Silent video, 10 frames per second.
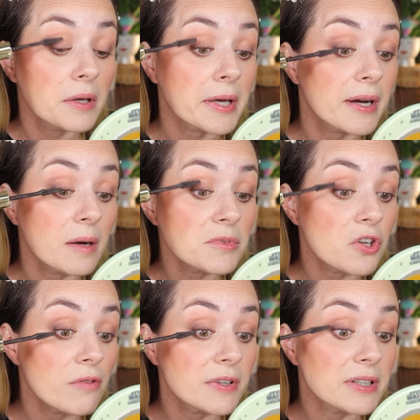It comes
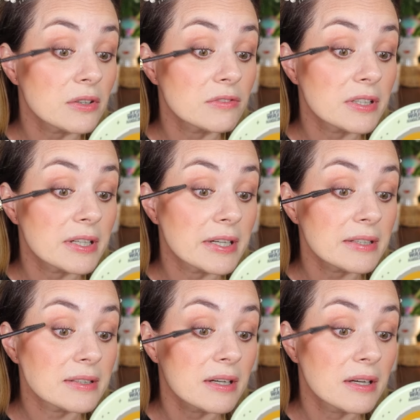off at the end of the
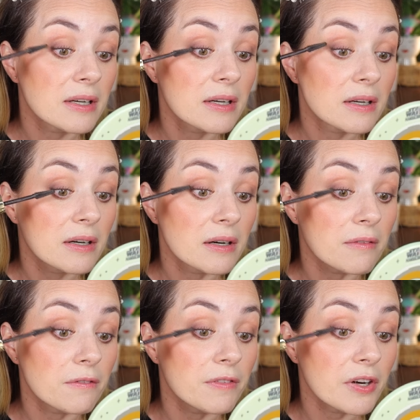night
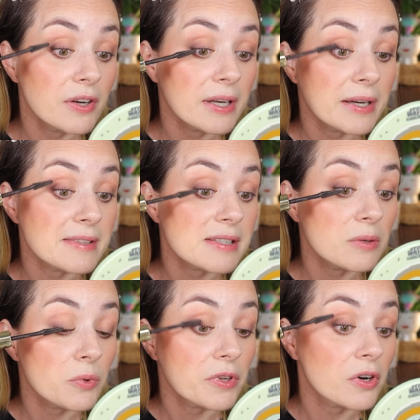very nicely
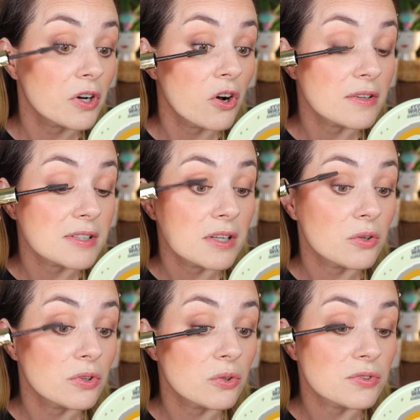without causing
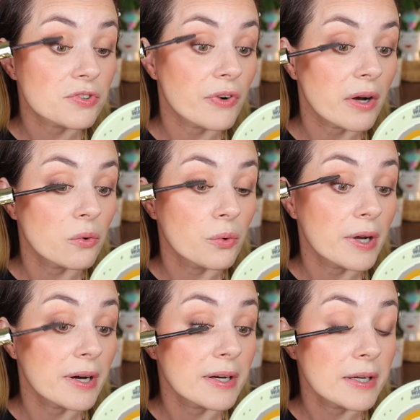you those raccoon
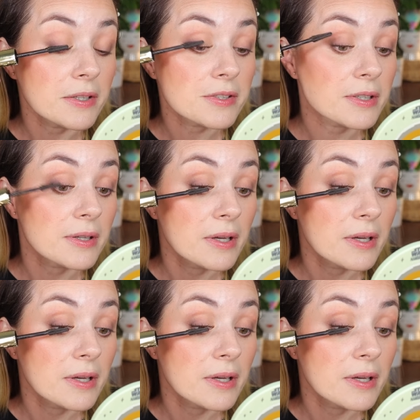eyes.